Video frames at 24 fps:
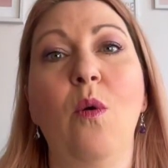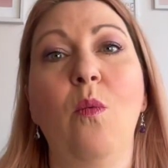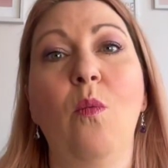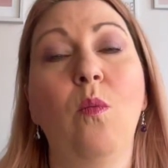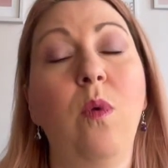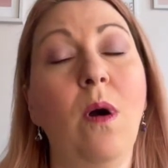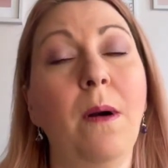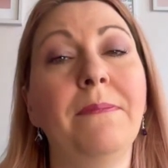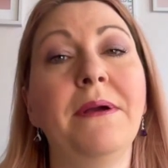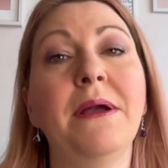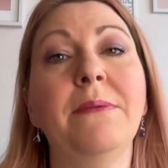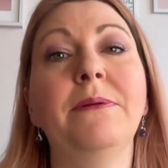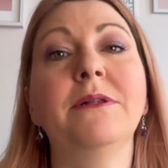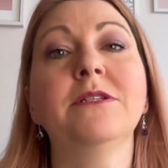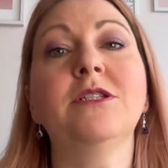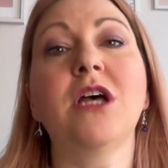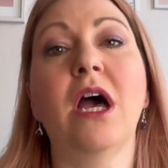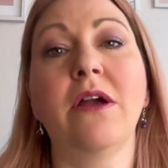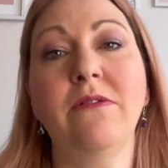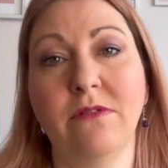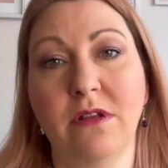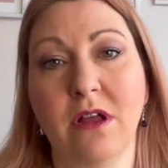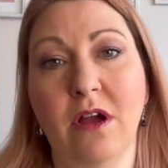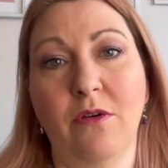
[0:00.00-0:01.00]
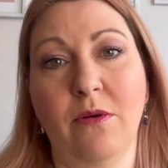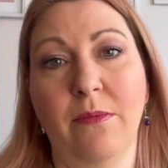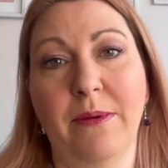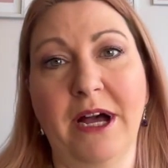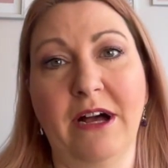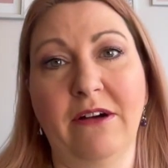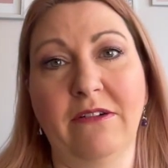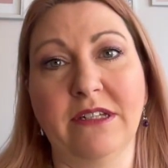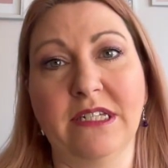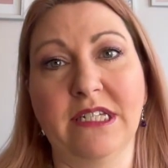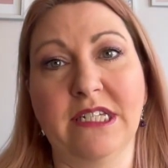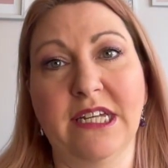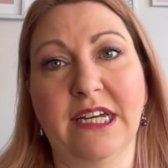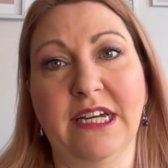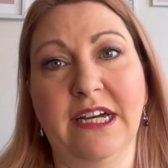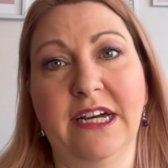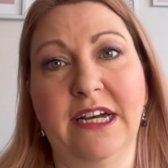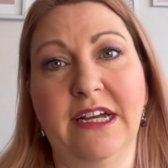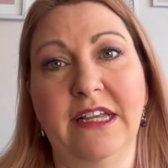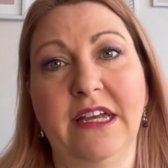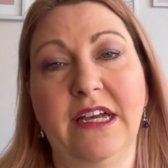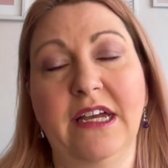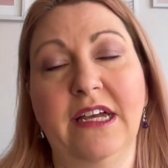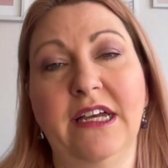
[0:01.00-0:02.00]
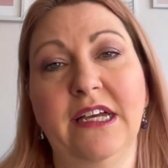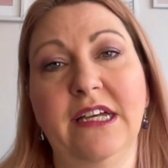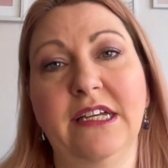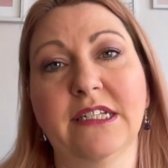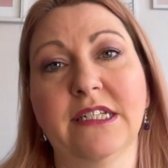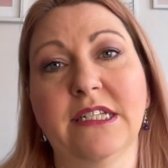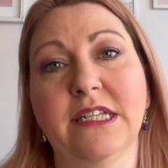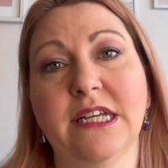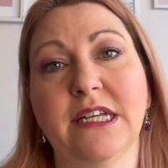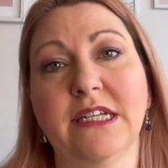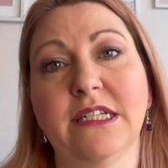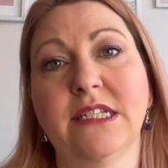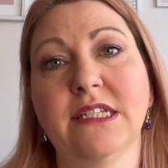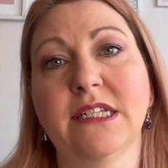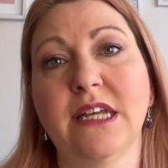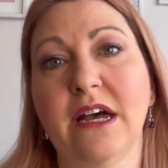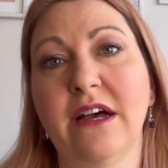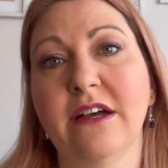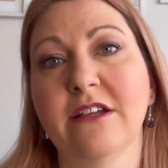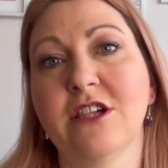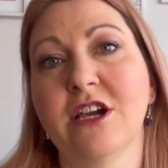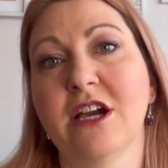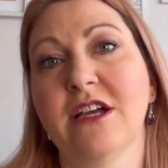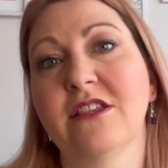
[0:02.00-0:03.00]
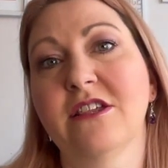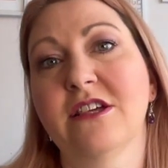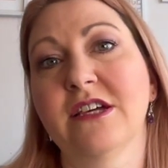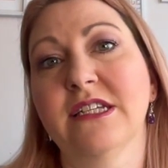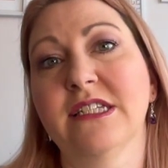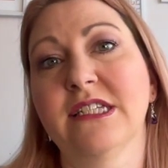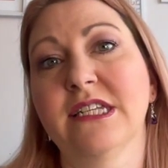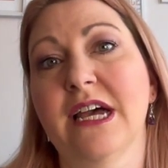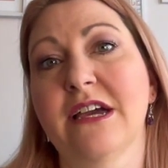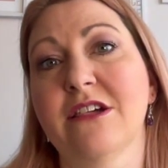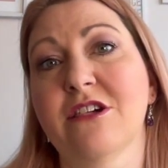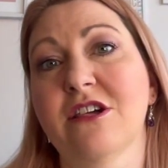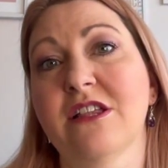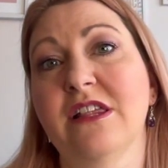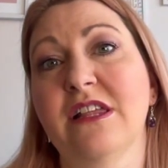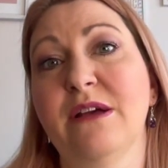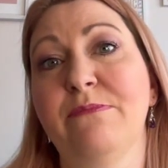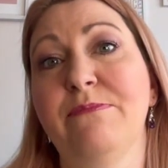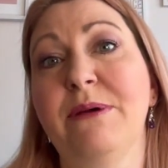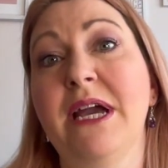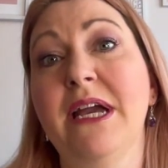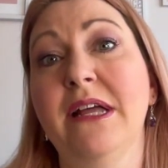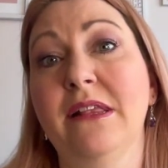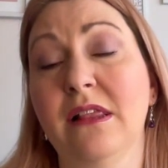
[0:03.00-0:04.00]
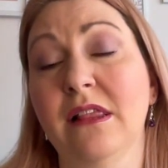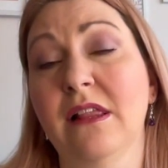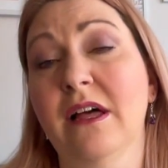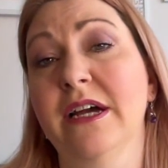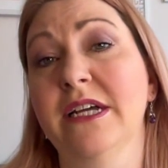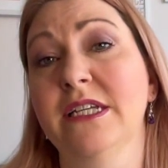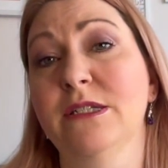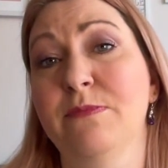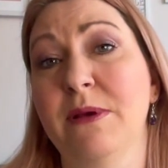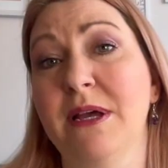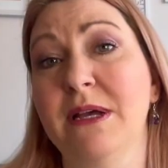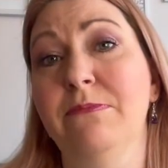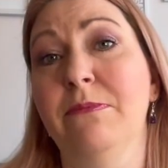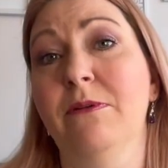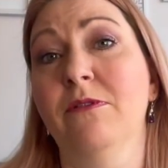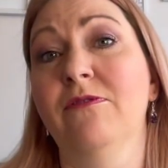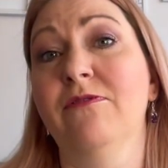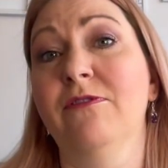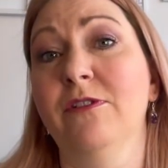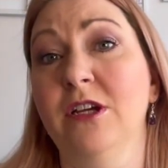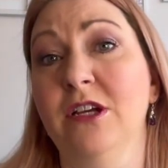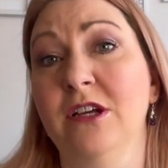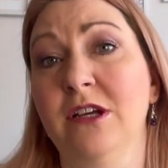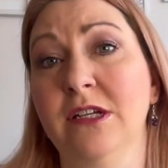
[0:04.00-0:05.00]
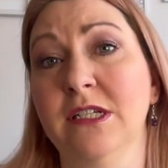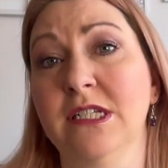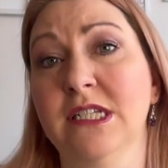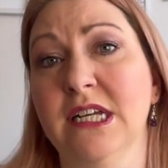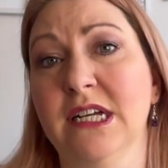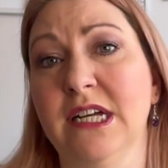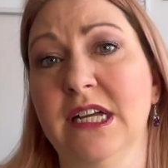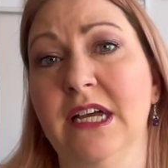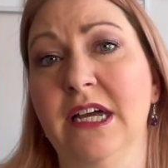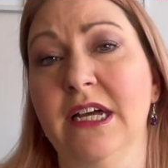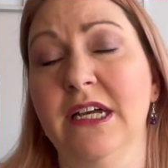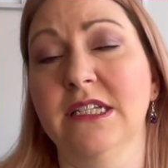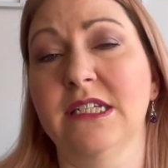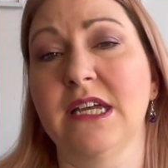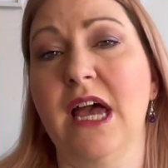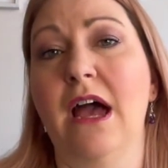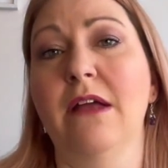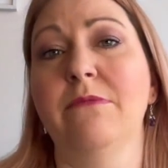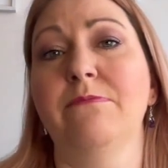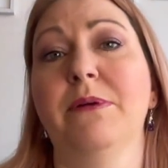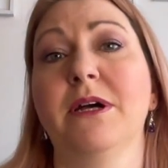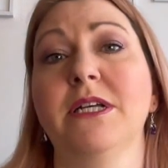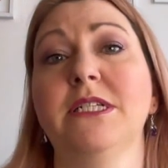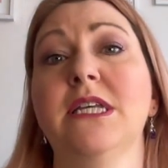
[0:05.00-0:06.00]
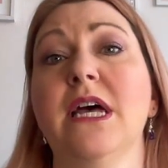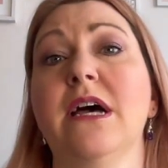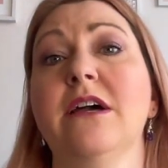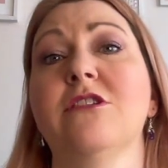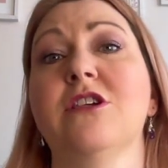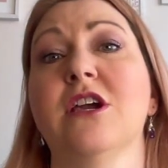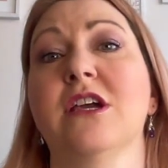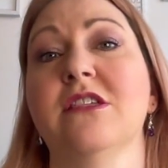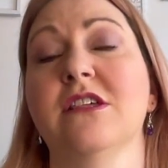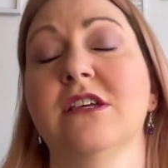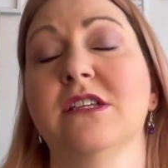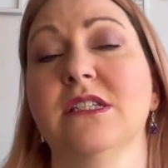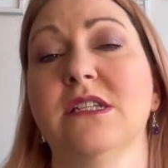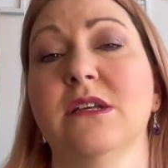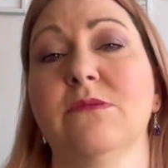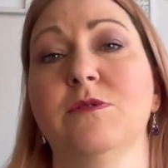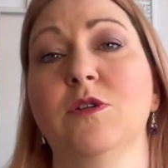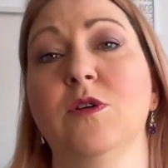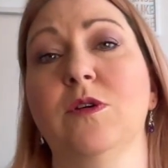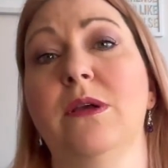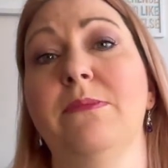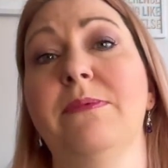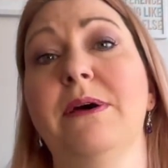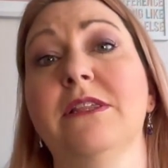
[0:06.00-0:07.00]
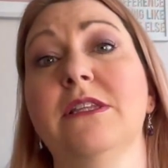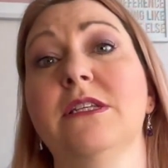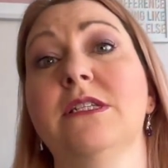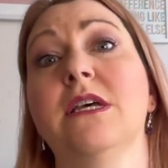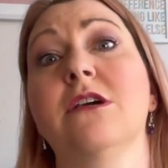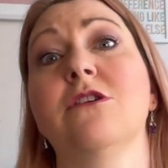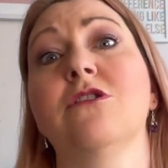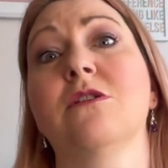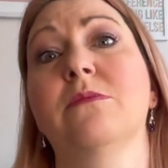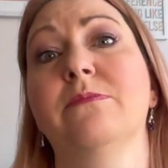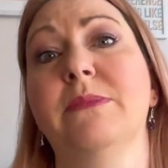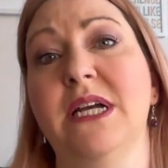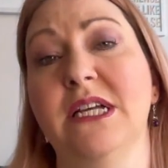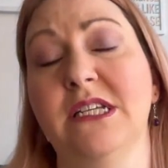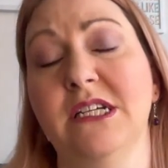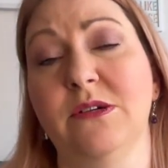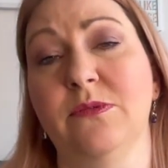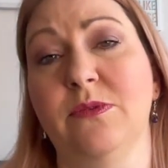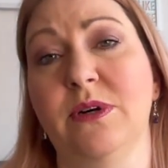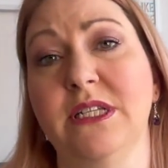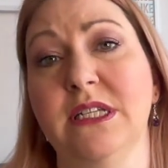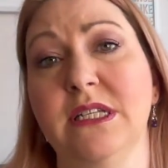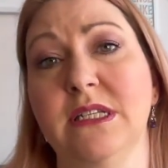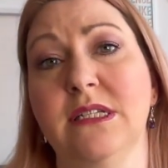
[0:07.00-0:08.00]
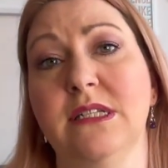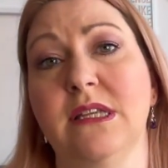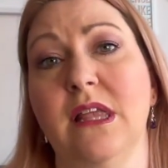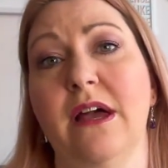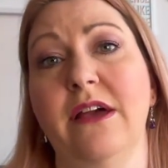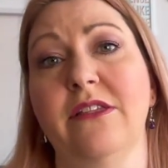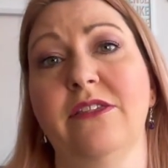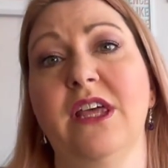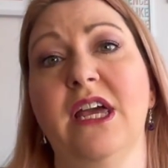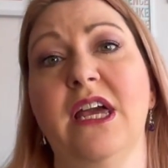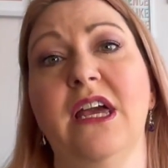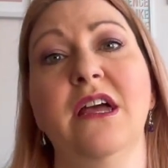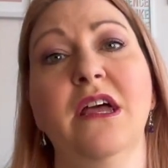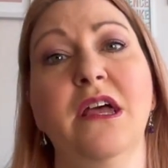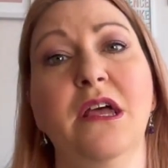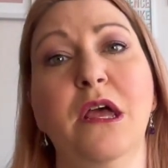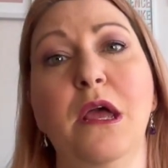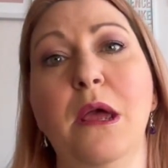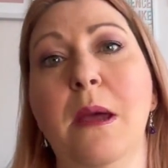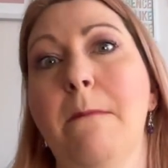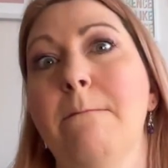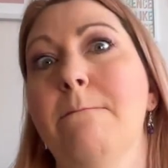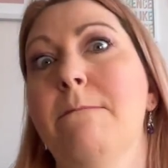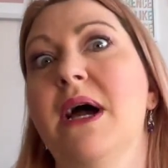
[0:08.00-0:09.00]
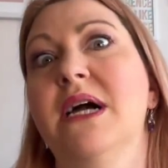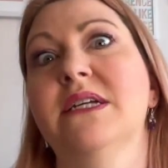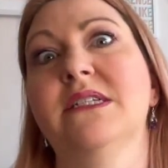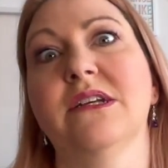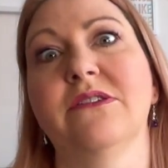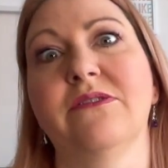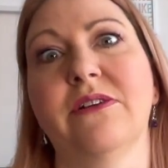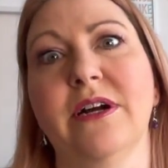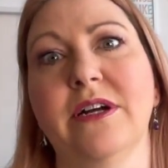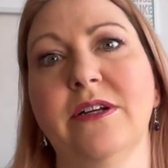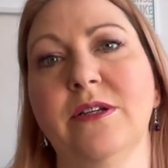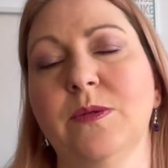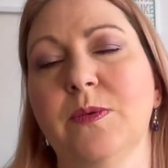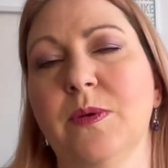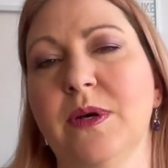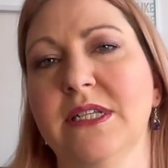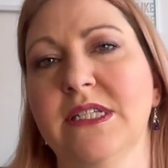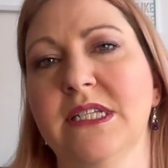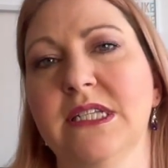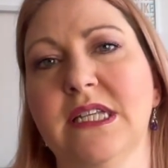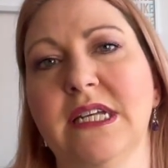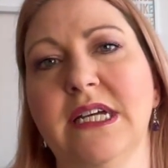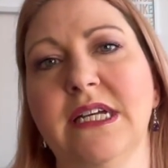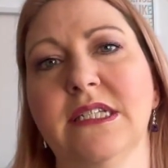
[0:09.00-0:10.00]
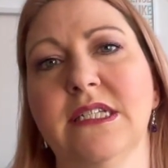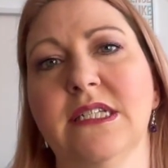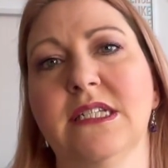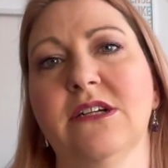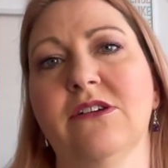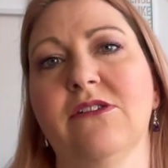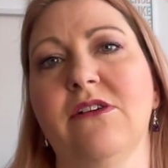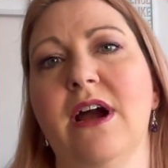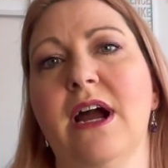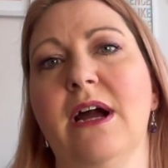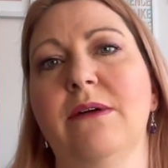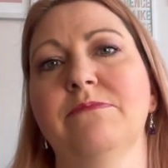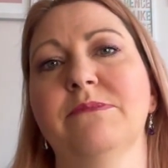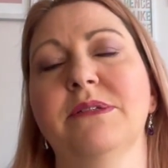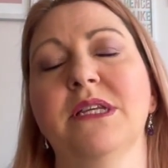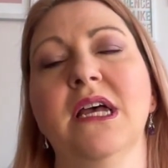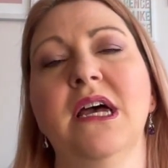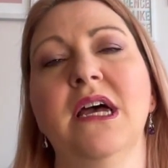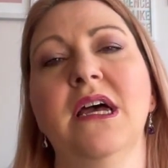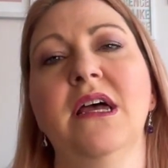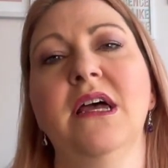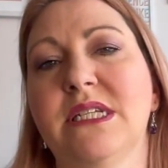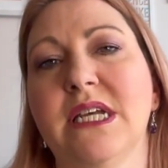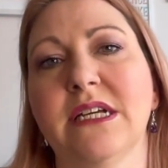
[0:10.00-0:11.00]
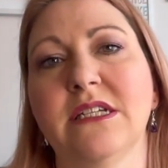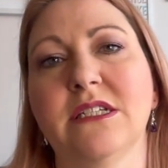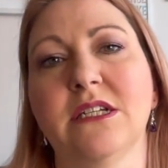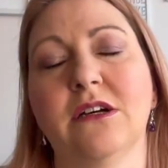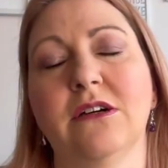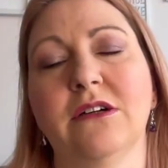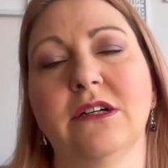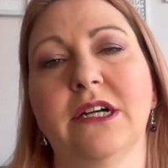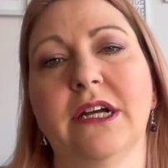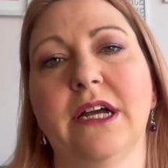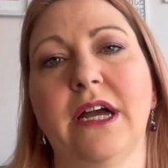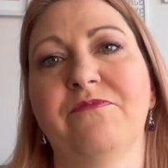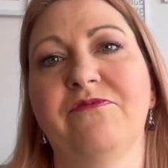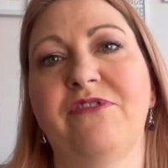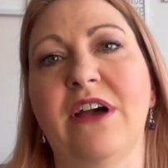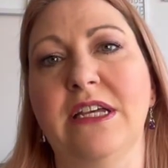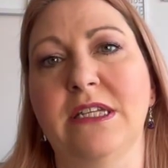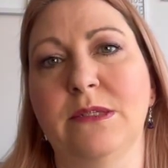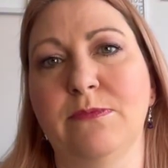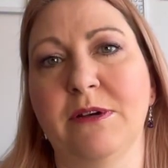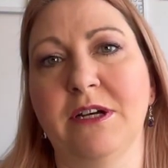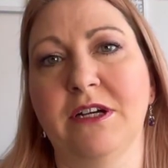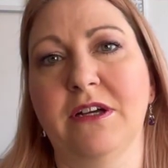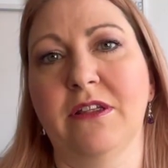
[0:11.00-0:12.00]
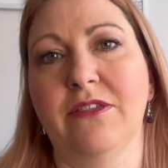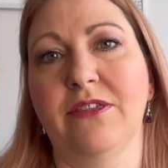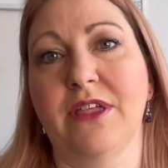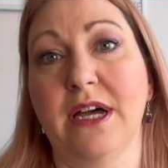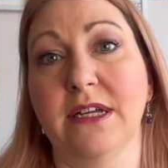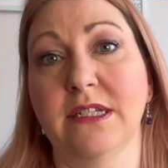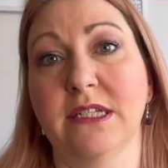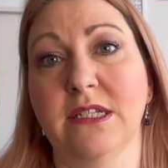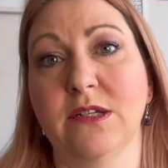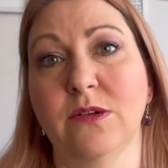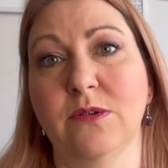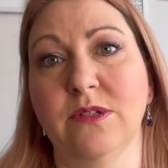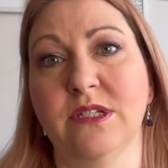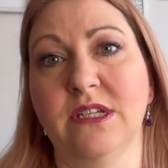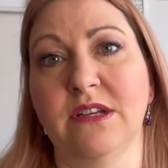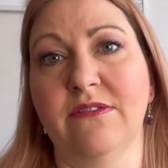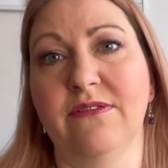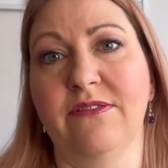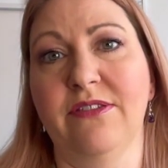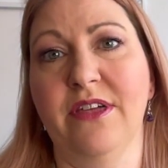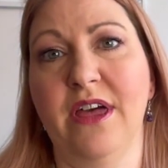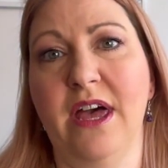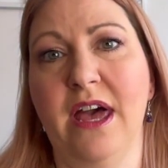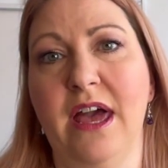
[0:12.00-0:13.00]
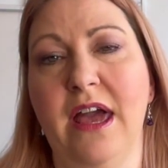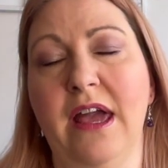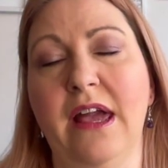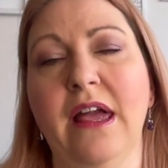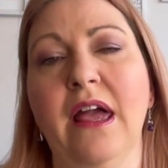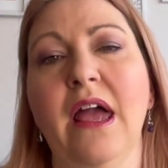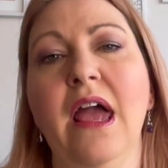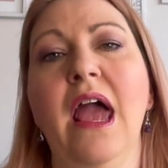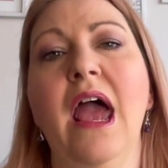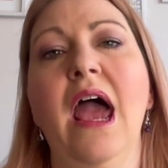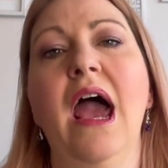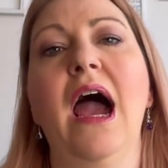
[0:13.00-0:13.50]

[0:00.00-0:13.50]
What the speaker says: What people don't know about it is that search engines actually penalise people for using it. And by search engines, I'm talking about the social media ones, like the Meta-owned ones, the Instagrams, TikTok, Facebook, that sort of thing.